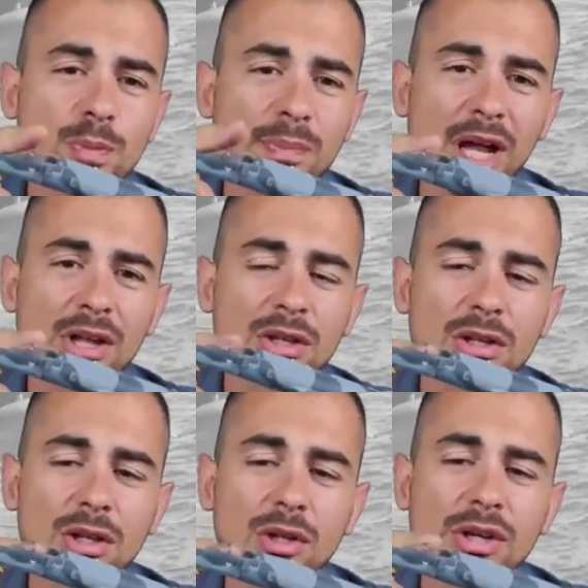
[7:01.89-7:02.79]
the
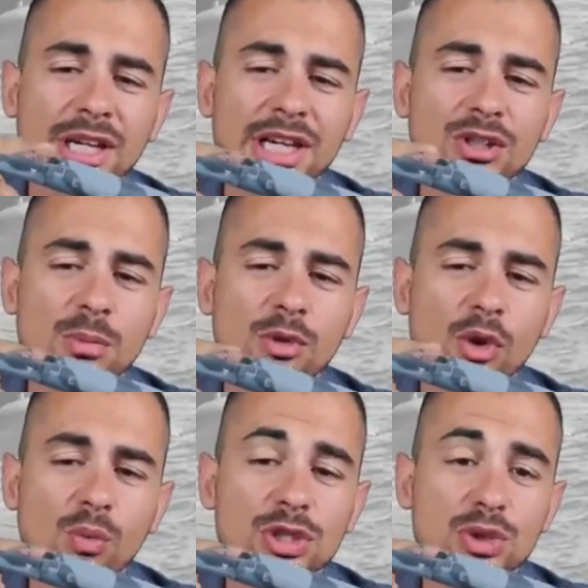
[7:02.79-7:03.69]
pilot looking at the
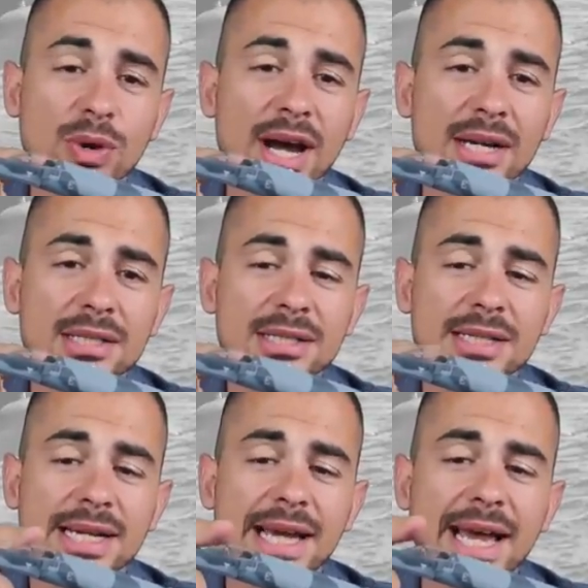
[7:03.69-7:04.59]
mirror with your eyes
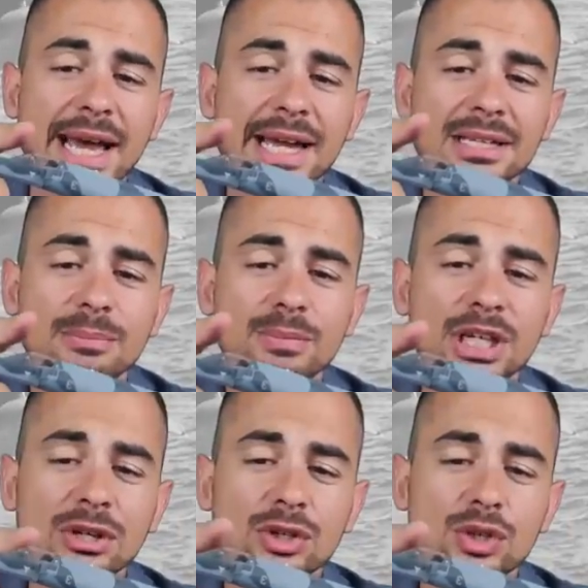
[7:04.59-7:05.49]
and
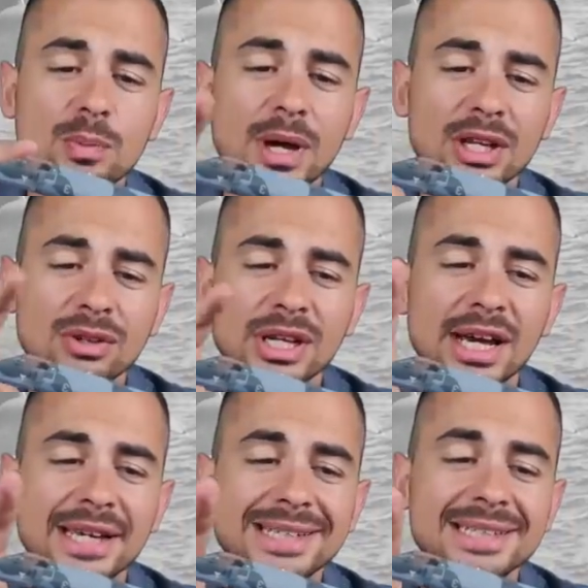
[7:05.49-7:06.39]
being a Super
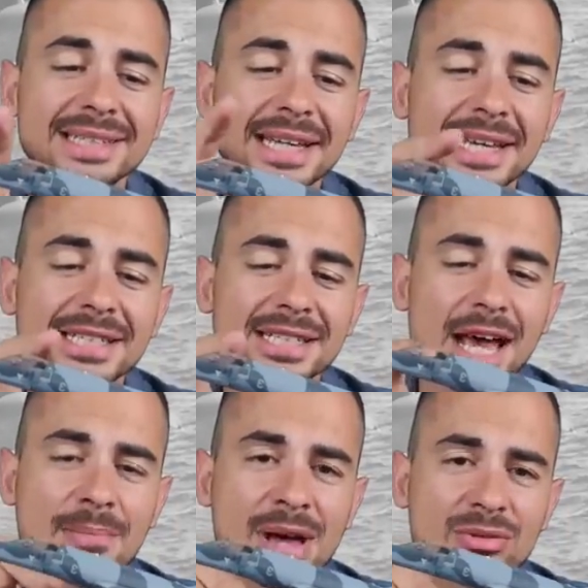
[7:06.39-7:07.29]
Étendard, it is X
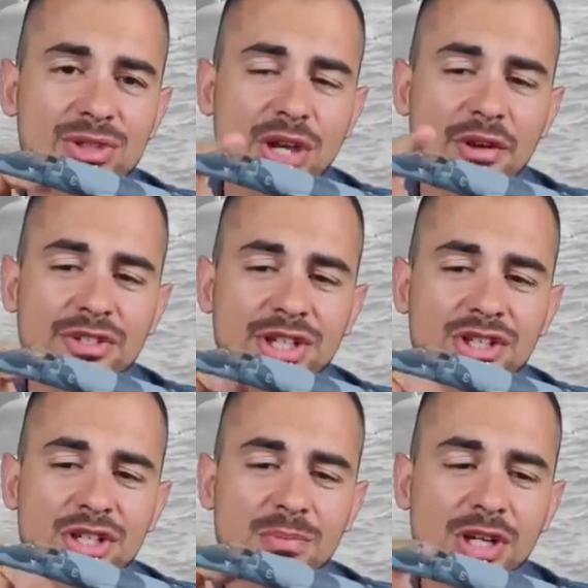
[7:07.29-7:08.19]
amount of
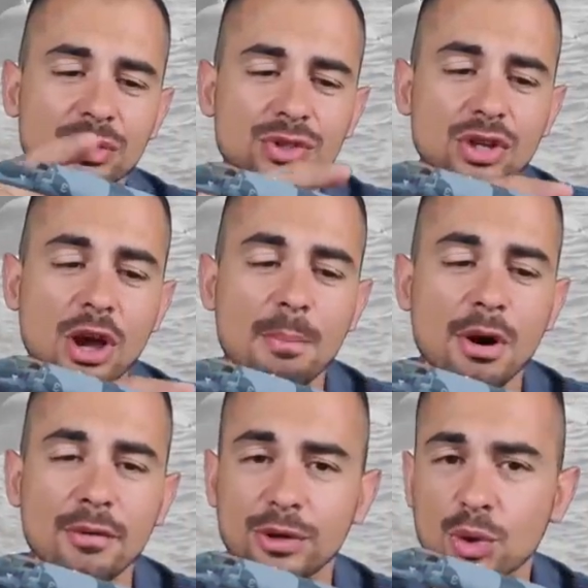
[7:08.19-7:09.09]
centimeters
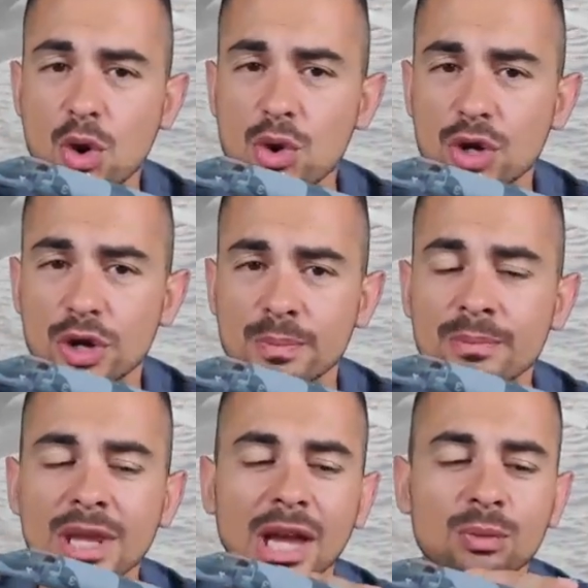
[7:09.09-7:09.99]
above your hook.
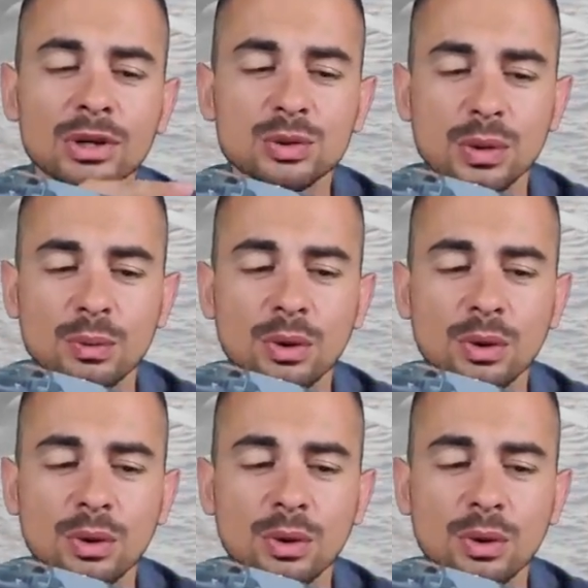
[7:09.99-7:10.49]
And what we